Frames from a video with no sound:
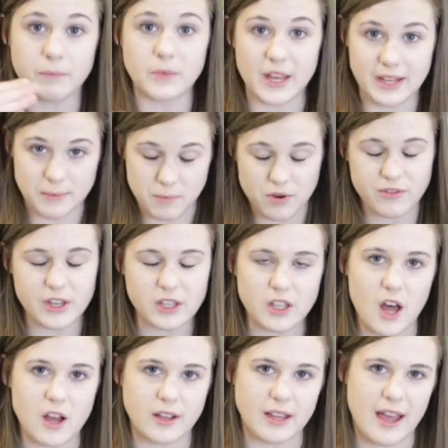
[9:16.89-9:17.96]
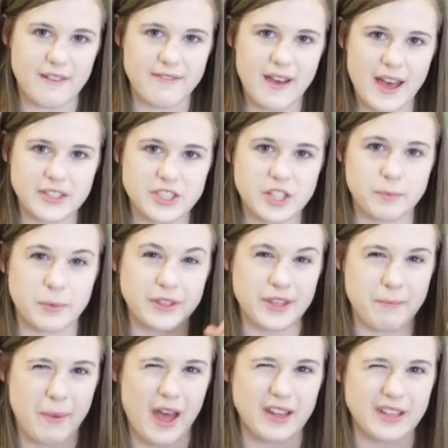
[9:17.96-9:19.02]
like moving along a lot faster, but
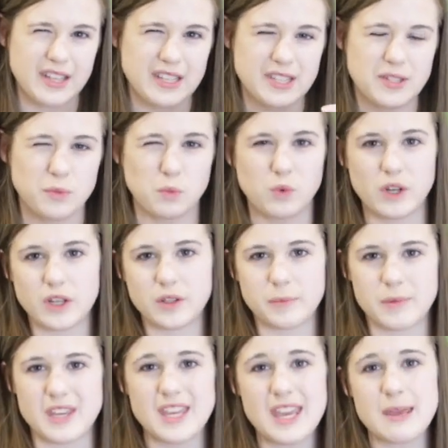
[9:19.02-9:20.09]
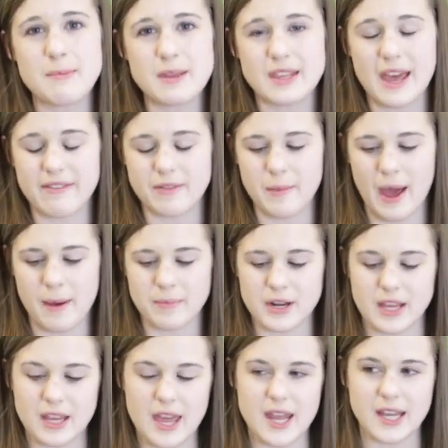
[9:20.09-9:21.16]
the pellets will be keeping that from
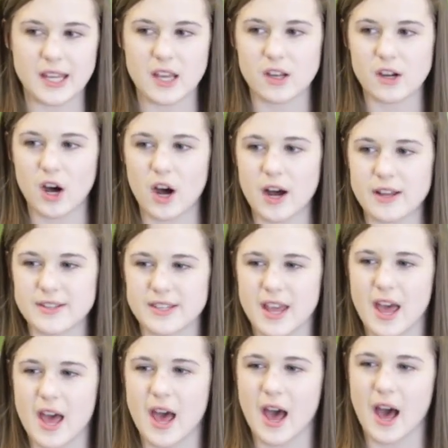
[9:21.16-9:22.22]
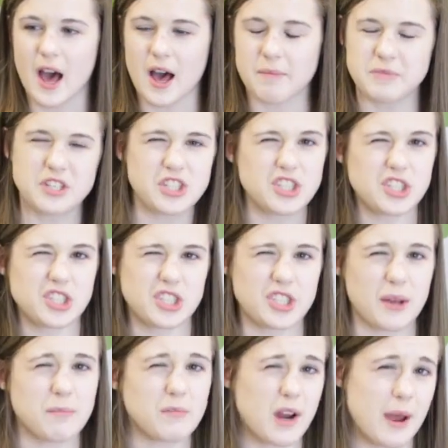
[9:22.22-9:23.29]
happening and it can cause, um, just
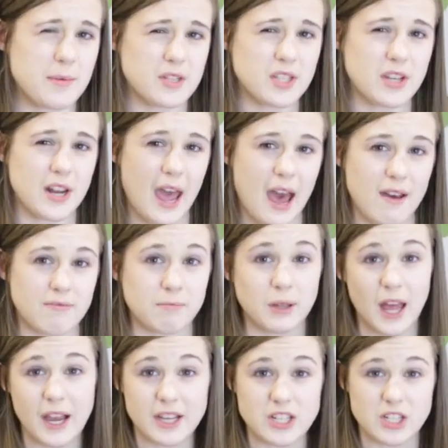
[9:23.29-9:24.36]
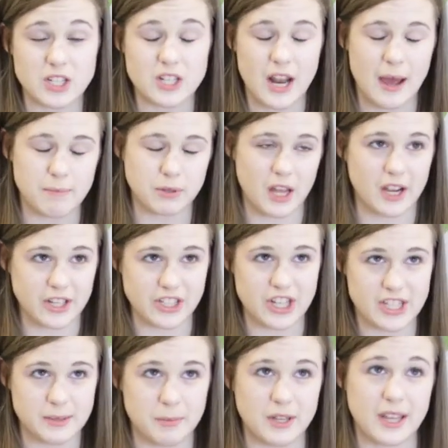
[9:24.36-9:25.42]
some rabbits could have blockage, not
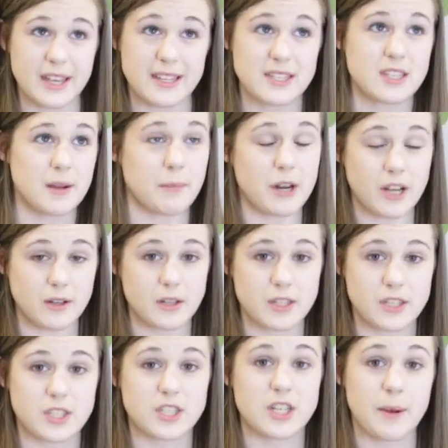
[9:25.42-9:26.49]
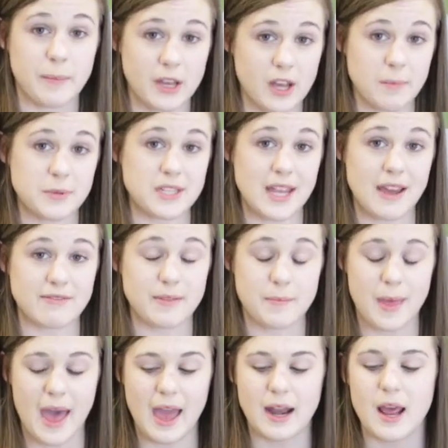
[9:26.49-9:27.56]
blockages, but like stomach, up, stomach upset
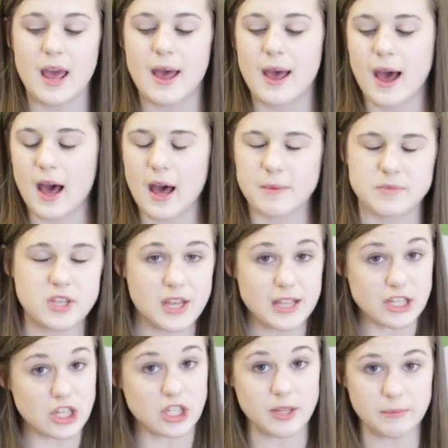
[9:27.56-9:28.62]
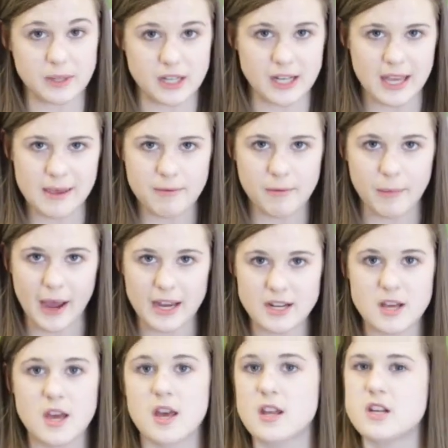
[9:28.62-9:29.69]
from that. Um, so that's just something to keep in
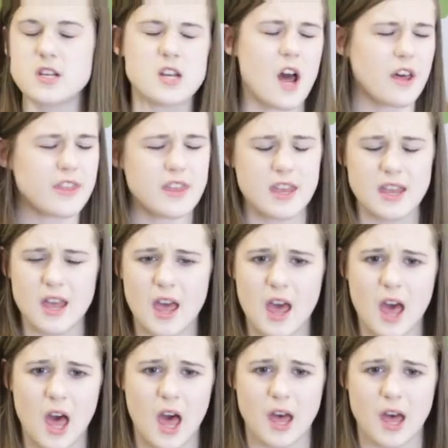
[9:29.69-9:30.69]
mind. Nothing, um,